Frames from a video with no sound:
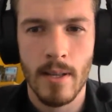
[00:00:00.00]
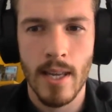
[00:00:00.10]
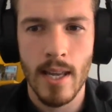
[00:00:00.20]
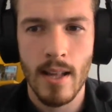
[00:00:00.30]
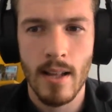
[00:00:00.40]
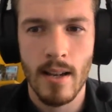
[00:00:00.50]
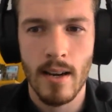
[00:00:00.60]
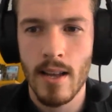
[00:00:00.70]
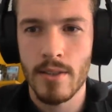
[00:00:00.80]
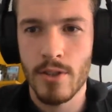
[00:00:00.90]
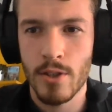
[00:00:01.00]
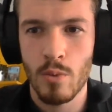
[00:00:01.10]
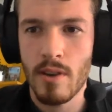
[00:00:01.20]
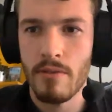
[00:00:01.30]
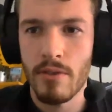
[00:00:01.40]
Okay, let's
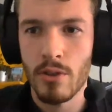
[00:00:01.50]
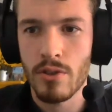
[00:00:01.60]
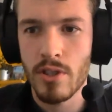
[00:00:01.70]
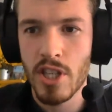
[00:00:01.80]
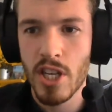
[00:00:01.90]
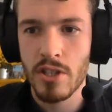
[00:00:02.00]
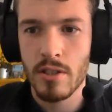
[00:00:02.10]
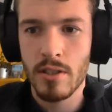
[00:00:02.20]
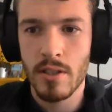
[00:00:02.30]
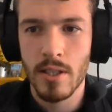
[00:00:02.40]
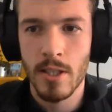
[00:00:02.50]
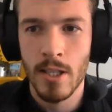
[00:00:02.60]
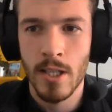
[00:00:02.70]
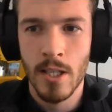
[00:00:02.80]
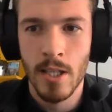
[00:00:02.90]
just wait for your suggestions.
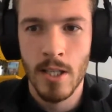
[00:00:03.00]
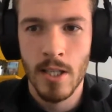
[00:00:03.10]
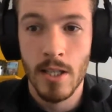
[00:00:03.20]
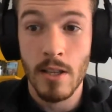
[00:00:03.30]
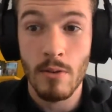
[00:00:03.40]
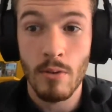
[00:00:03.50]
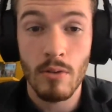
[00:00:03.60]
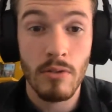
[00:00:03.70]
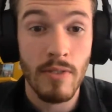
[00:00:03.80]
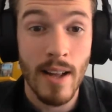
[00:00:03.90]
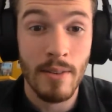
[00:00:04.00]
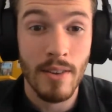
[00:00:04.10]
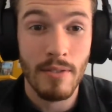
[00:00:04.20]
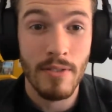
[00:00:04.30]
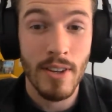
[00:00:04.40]
You all
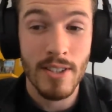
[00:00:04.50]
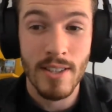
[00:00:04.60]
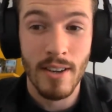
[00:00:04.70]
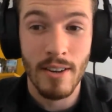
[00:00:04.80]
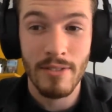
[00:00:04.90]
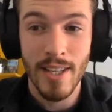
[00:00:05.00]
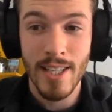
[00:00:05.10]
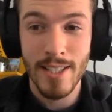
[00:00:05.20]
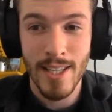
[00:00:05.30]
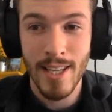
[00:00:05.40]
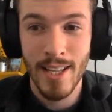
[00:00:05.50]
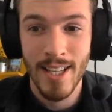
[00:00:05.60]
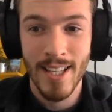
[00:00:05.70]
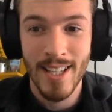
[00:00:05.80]
found the first half easy.